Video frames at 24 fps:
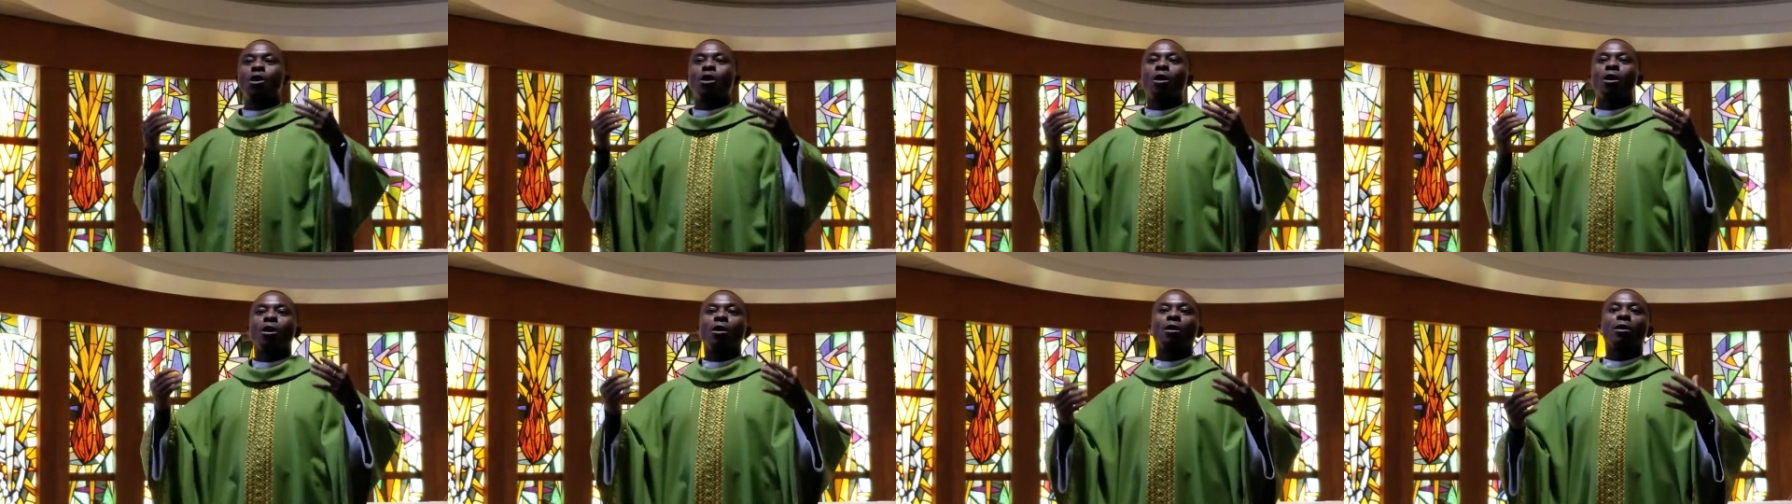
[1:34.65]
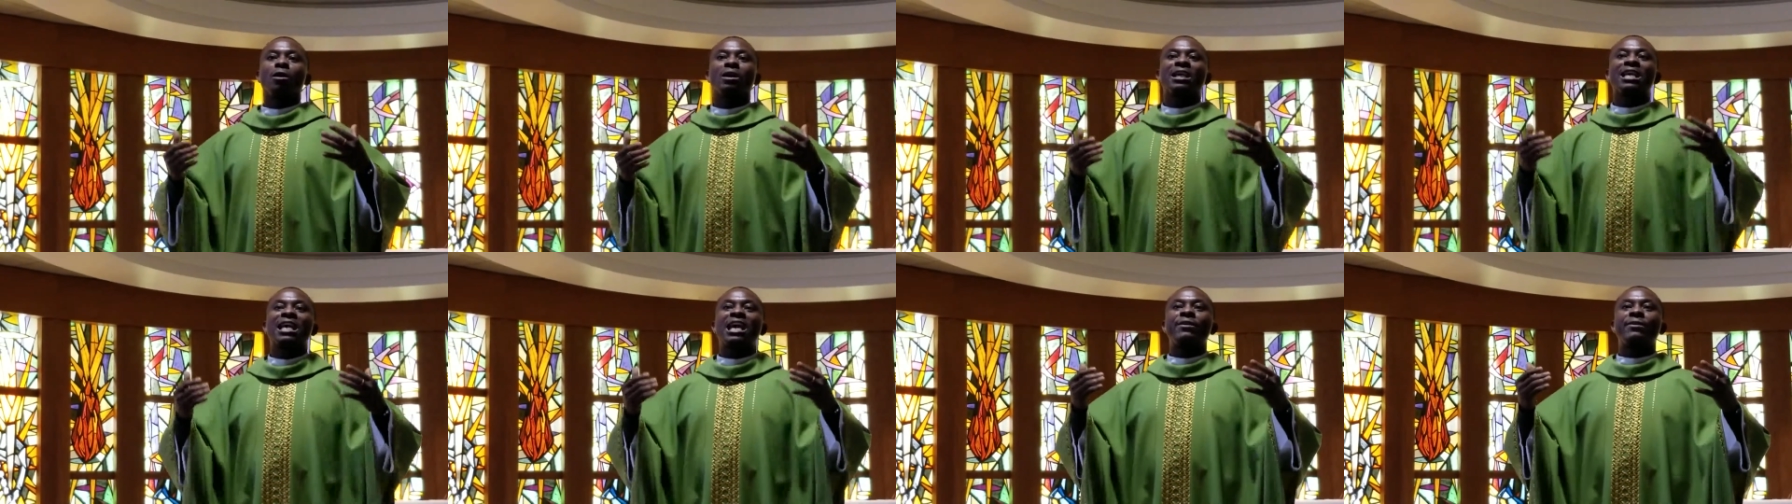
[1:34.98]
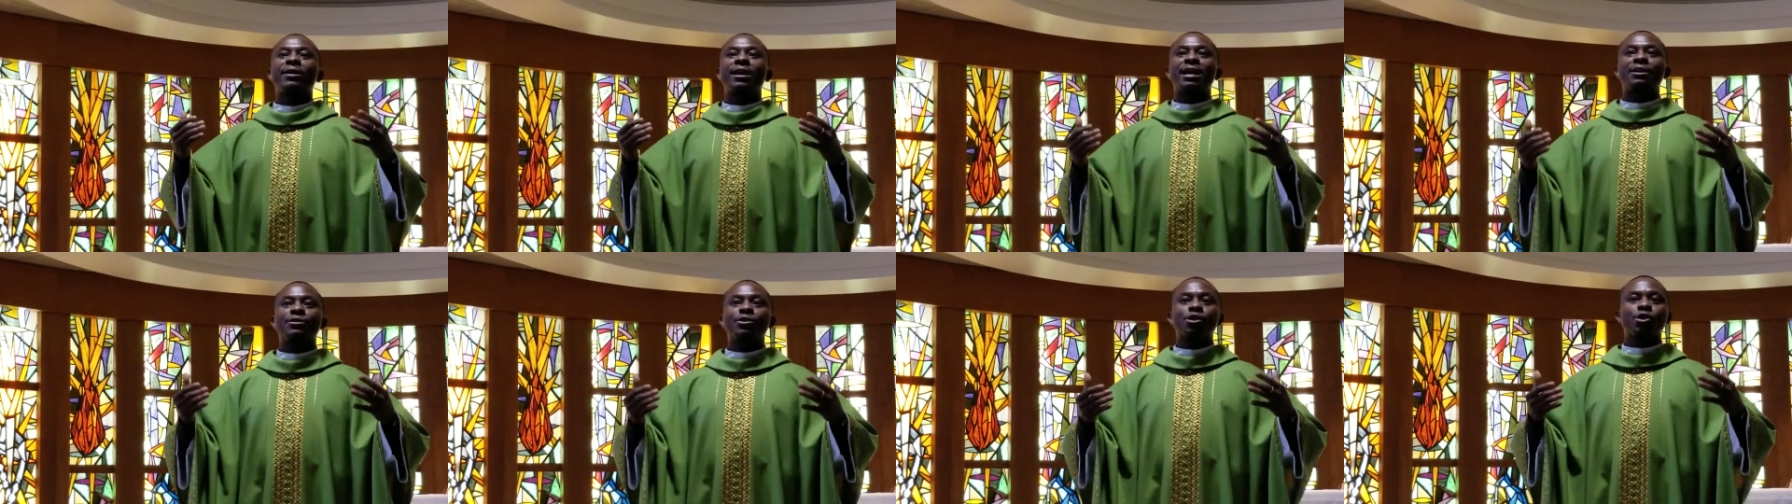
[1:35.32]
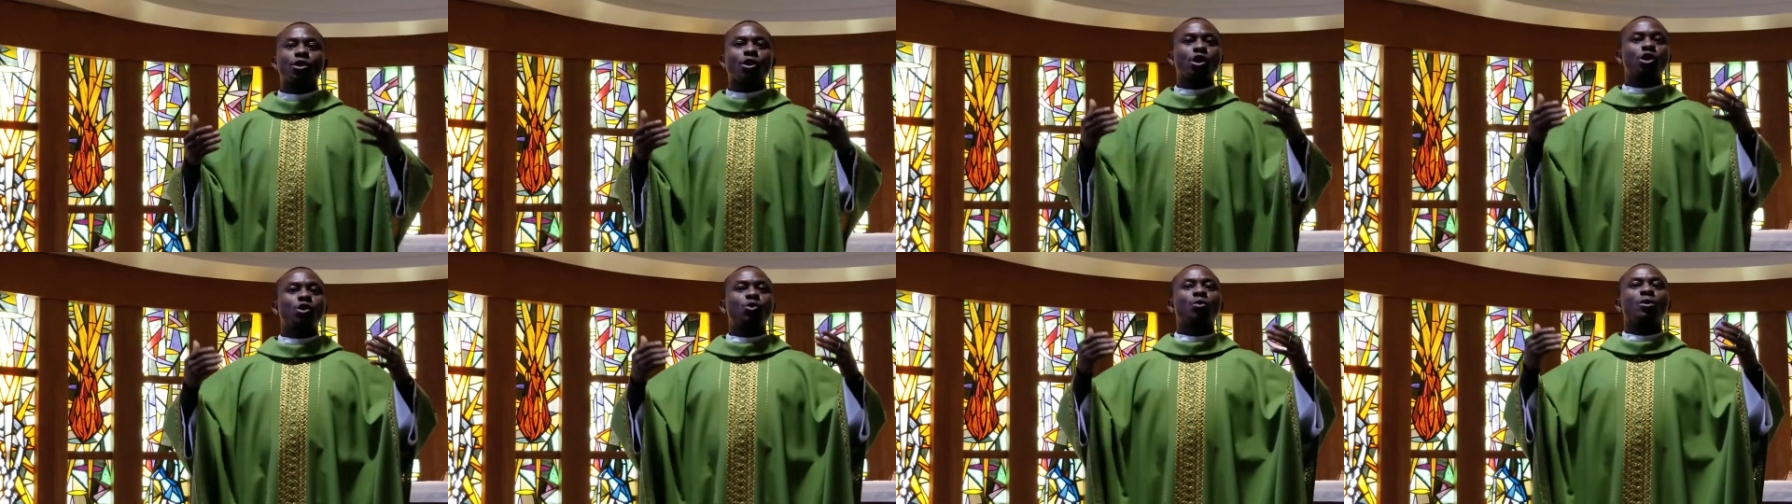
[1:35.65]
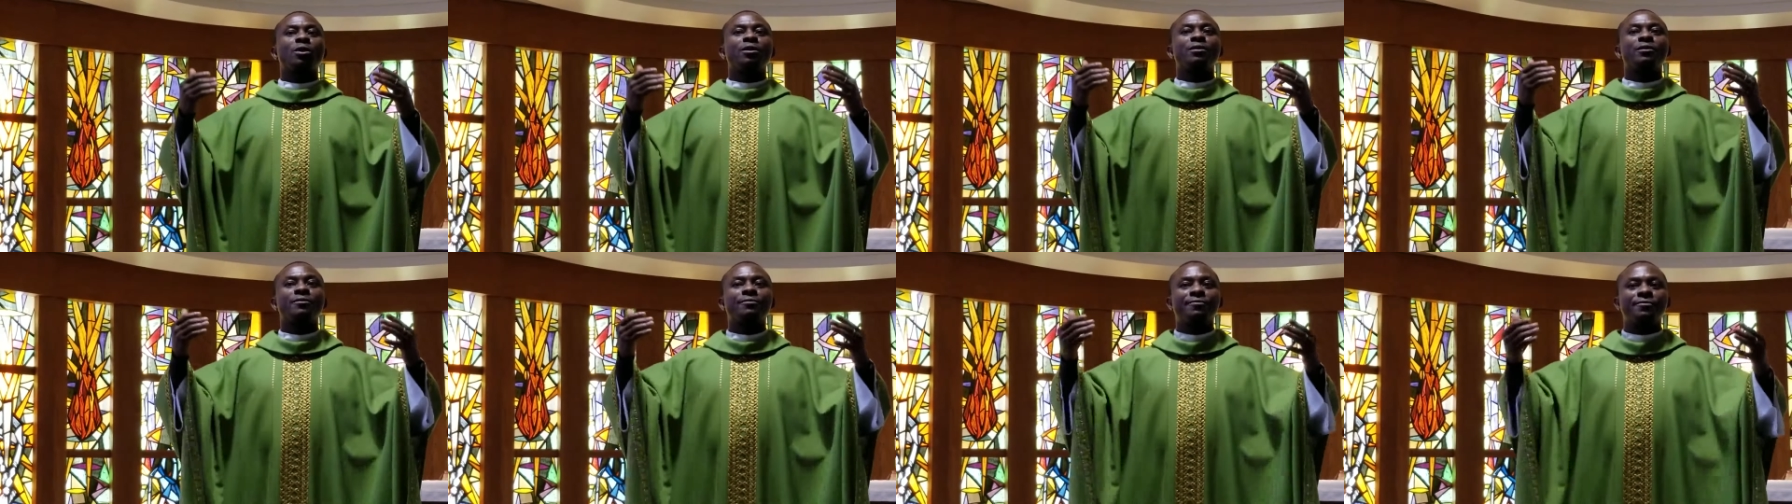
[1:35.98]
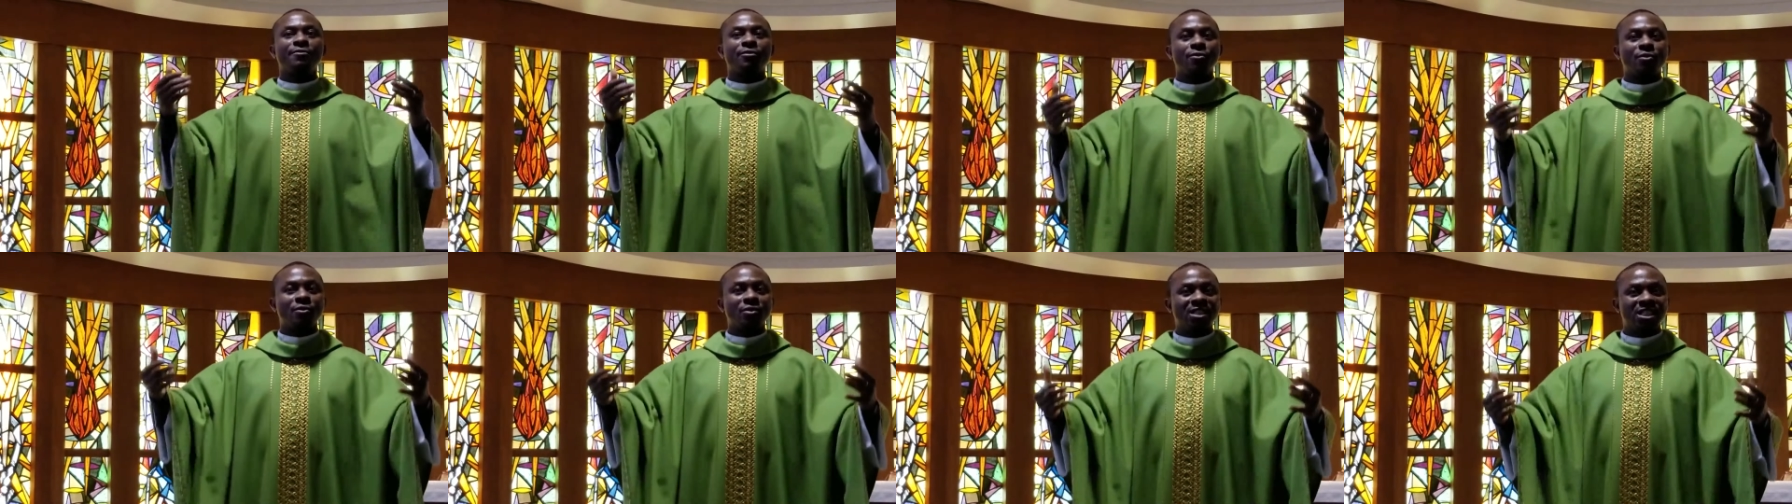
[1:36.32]
or carry out such
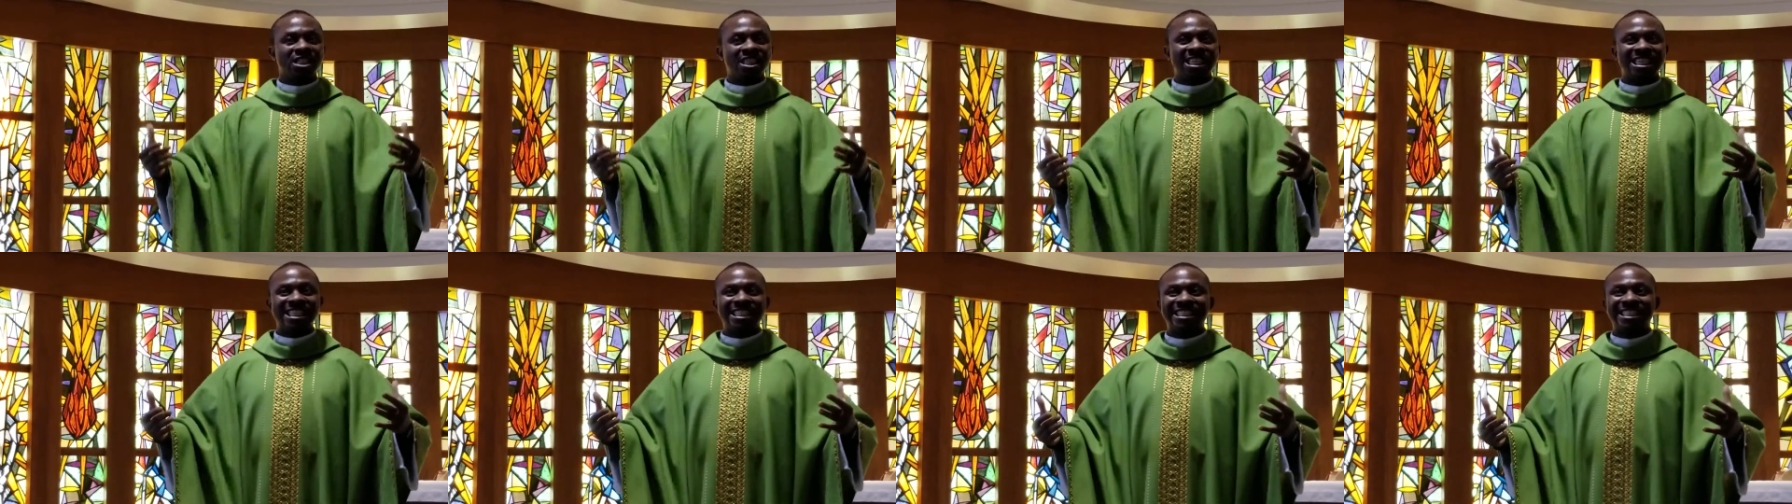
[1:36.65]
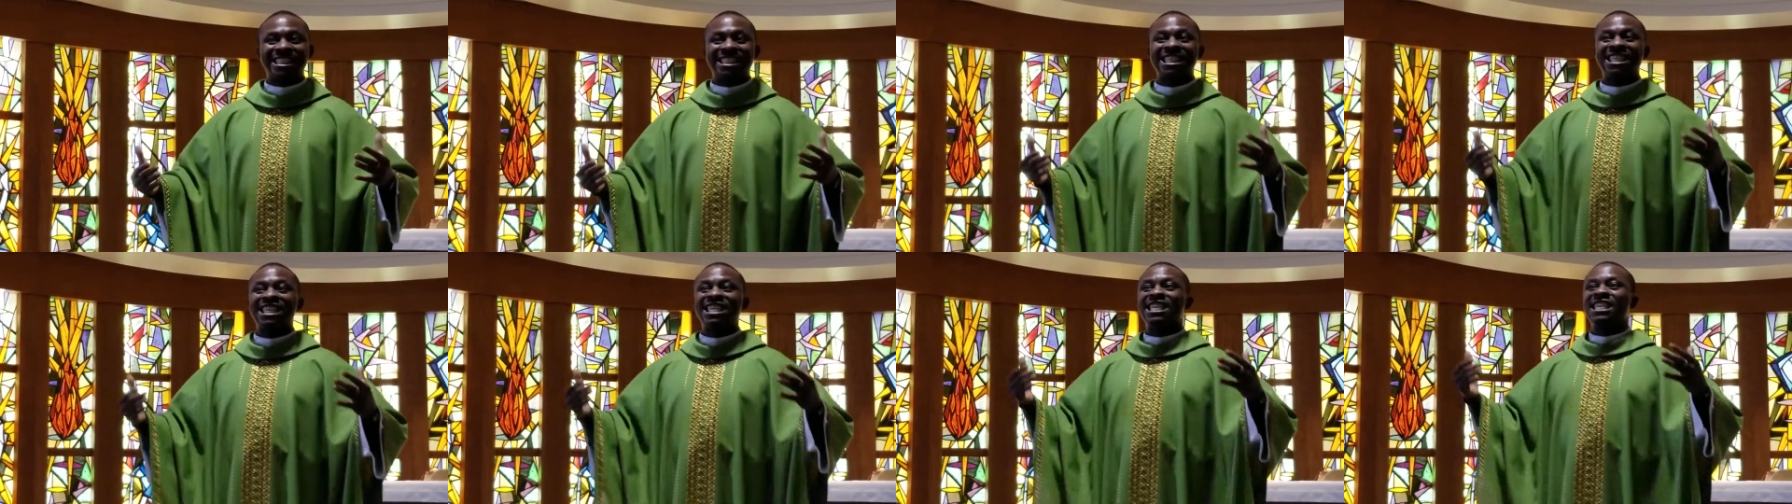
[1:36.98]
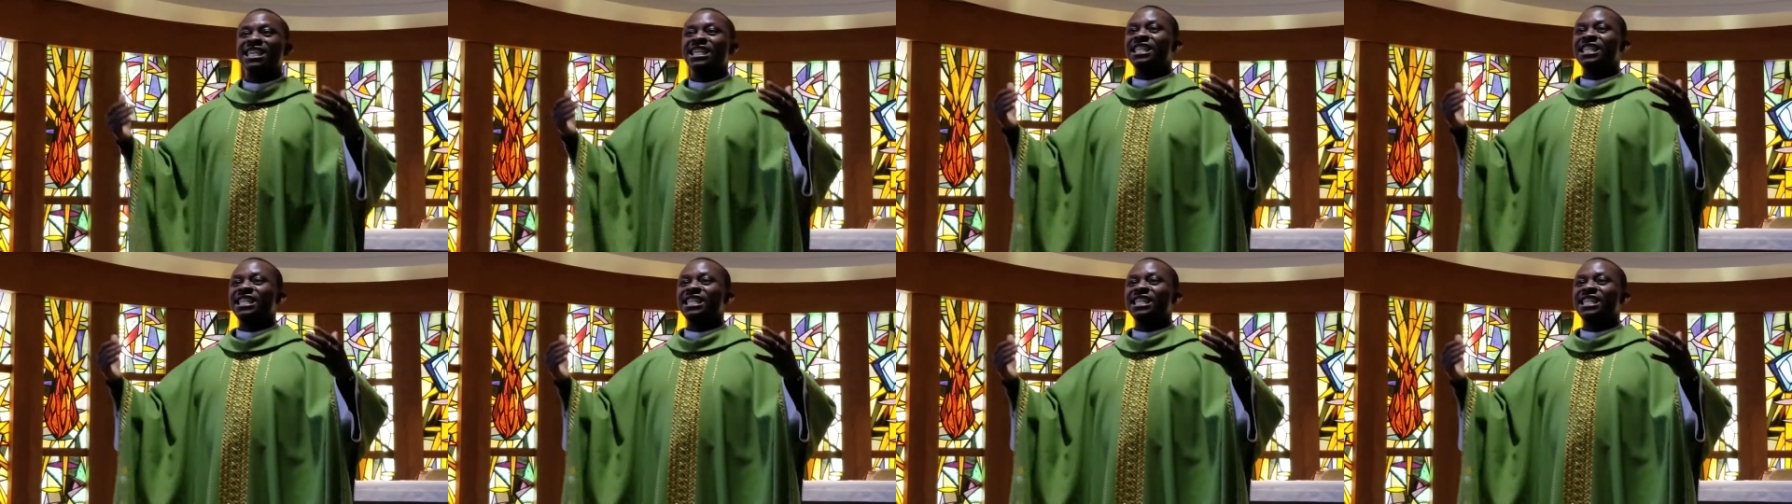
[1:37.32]
wonderful deeds